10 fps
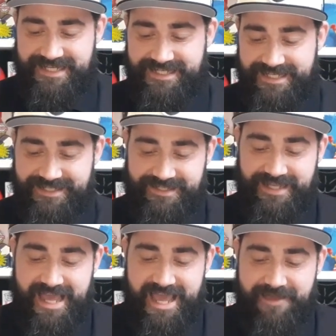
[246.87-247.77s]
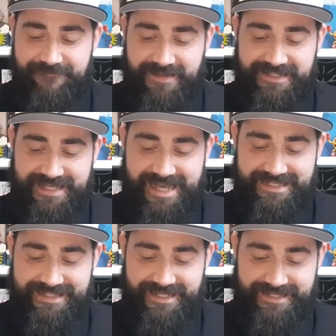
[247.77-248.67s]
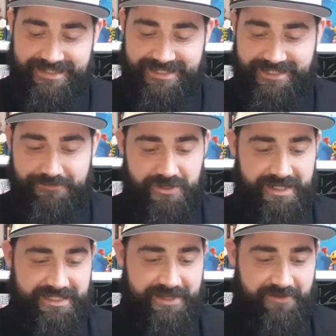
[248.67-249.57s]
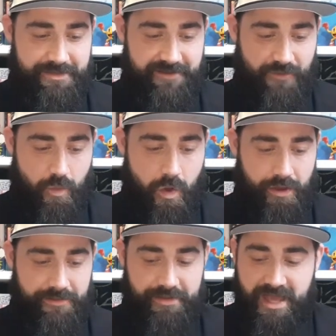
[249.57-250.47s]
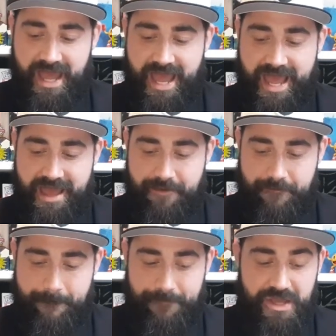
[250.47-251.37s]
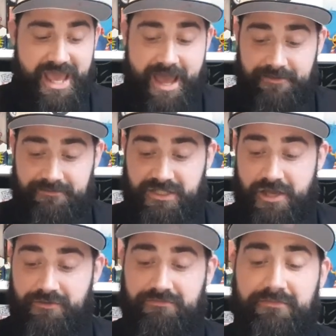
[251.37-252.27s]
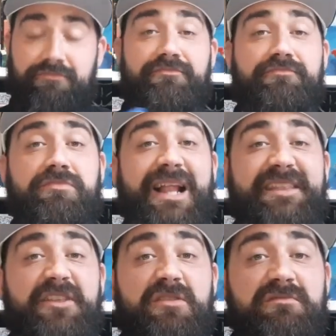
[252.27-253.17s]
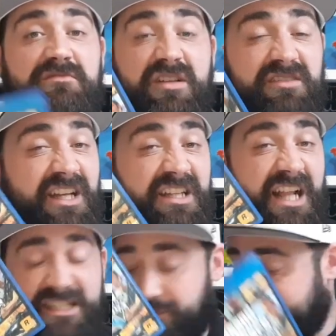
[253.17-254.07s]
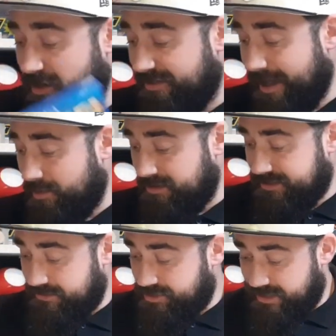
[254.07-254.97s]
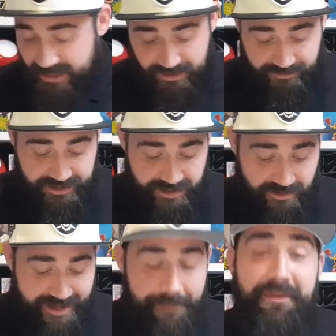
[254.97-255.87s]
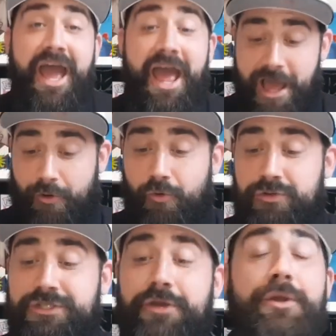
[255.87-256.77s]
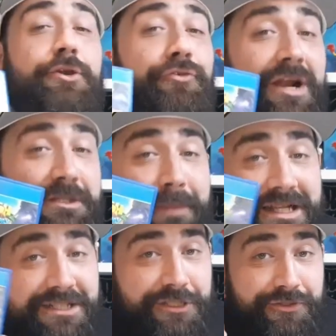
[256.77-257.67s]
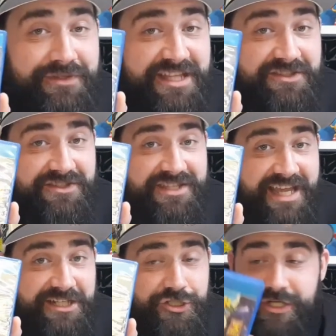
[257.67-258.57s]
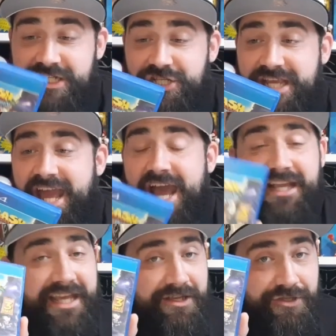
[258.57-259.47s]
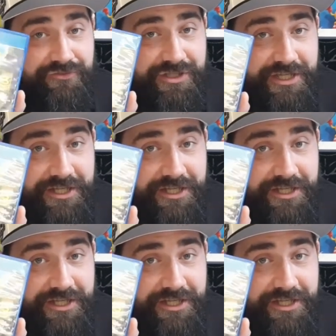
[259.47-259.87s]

is in fantastic condition. Might need to give it a bit of a wipe. But yeah, so glad to have got that one, so should get a good return on that. Also, Crash Bandicoot, the Insane Trilogy, get a good return